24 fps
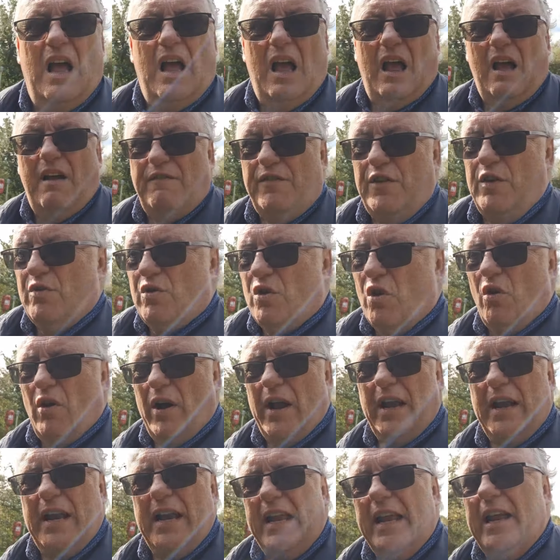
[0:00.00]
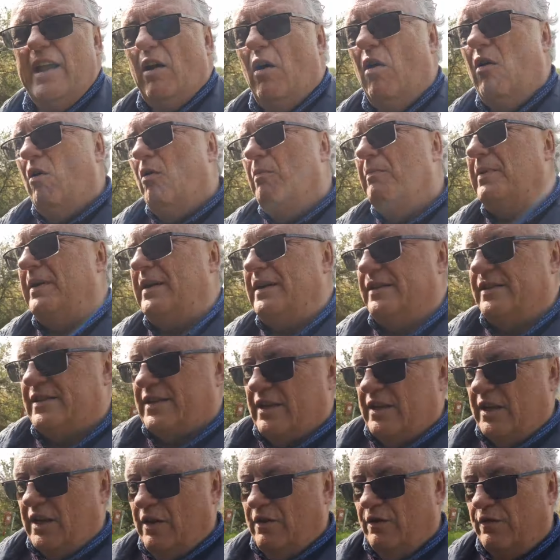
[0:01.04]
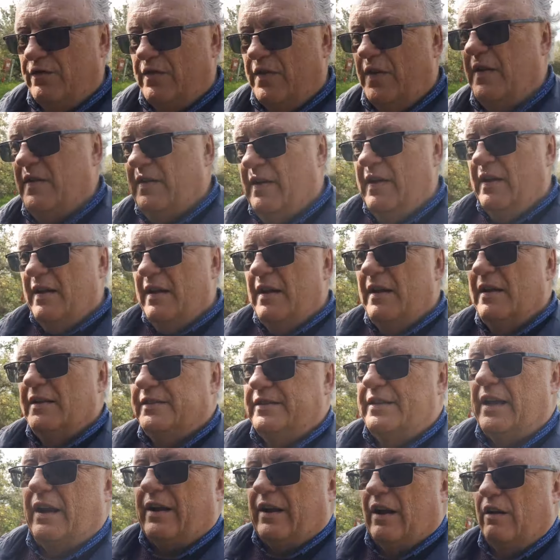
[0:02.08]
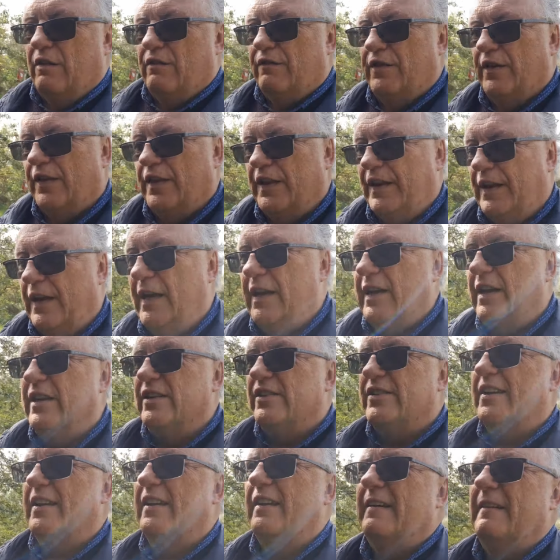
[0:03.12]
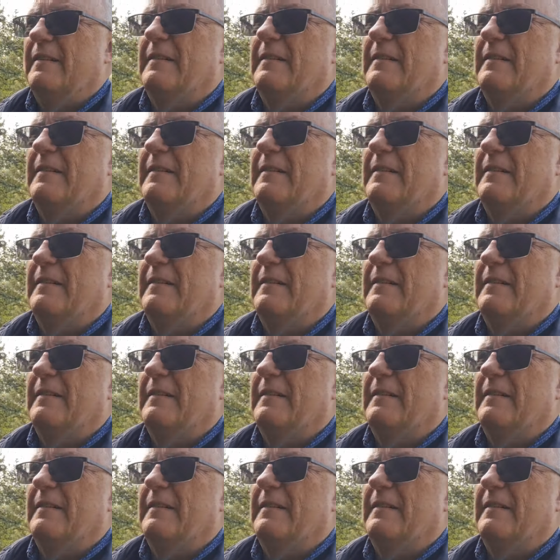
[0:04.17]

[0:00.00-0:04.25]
Have you got any hobbies that you've done over the years?